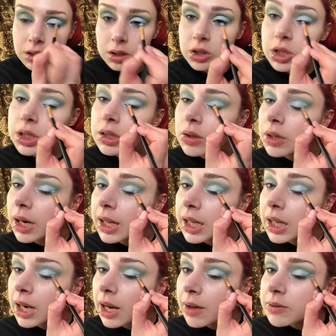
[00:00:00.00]
just so that I
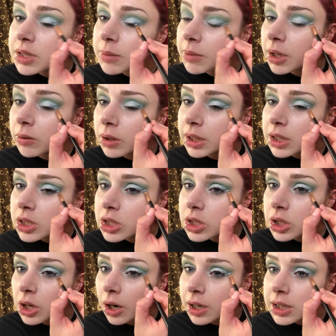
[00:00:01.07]
can have something really
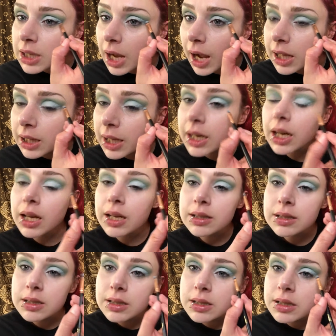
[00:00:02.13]
stark to highlight
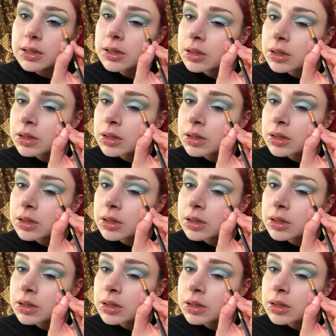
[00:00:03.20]
against.